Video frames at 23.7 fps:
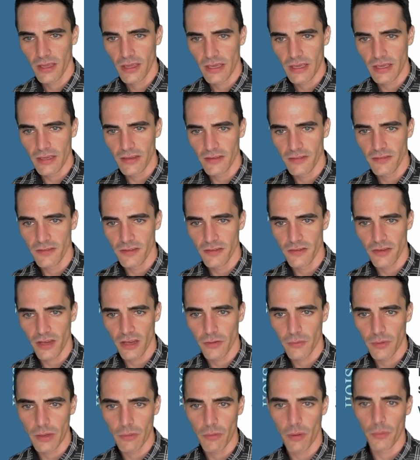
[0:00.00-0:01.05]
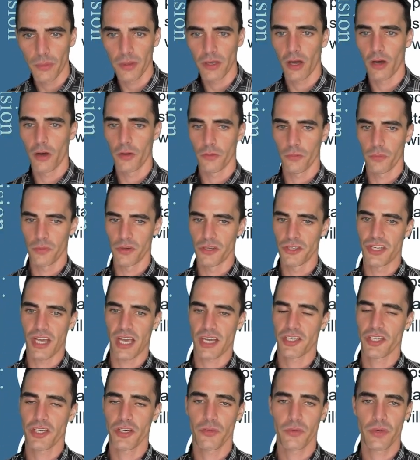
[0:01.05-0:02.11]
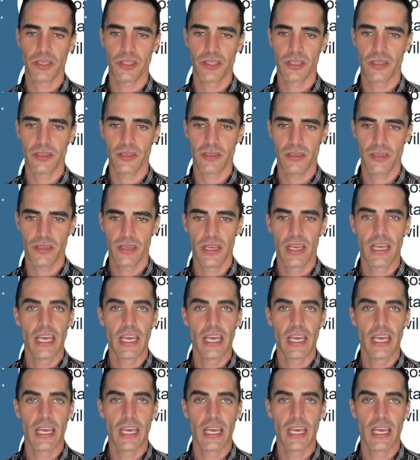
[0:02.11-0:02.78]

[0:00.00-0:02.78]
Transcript: is to generate what we call rejection regions.